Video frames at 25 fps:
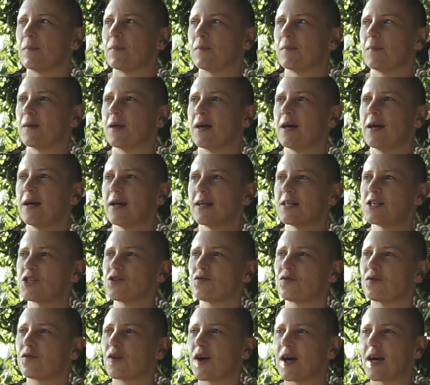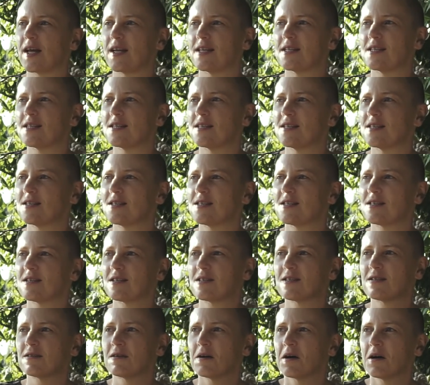he and his
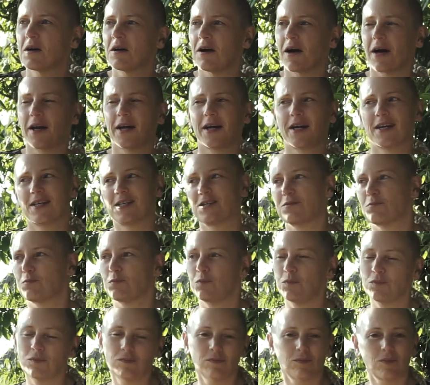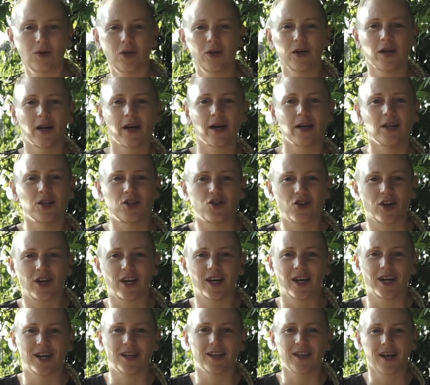friends, I guess, one night
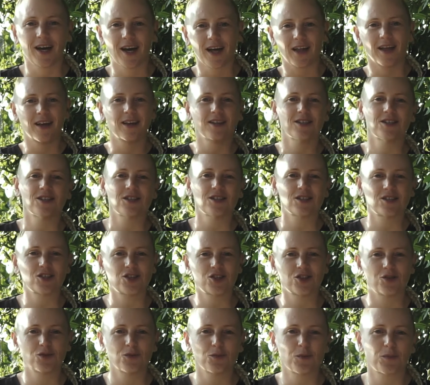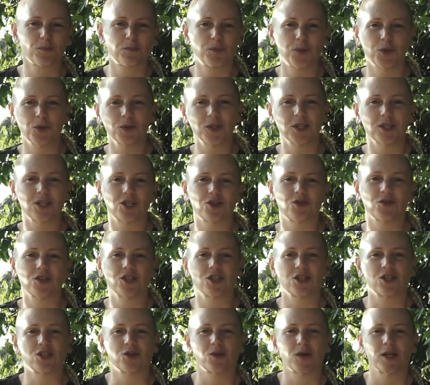drinking, pulled into a
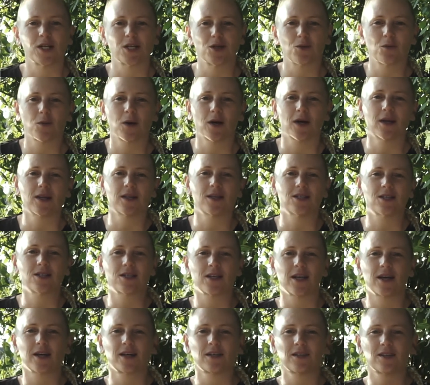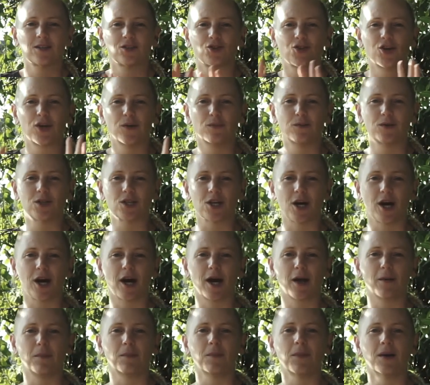situation where this like dream
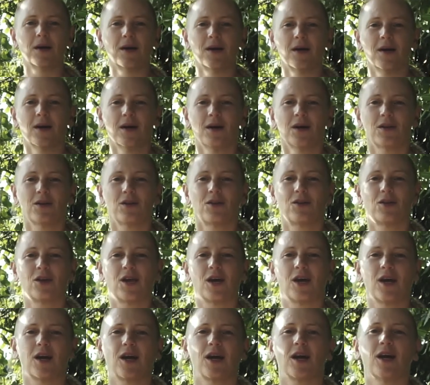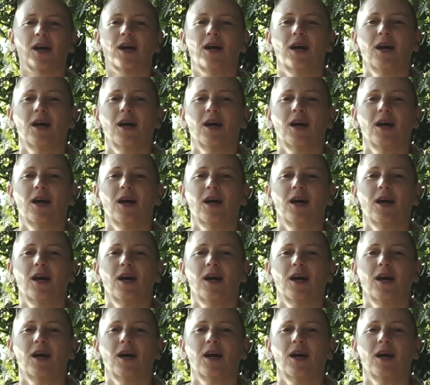time thing,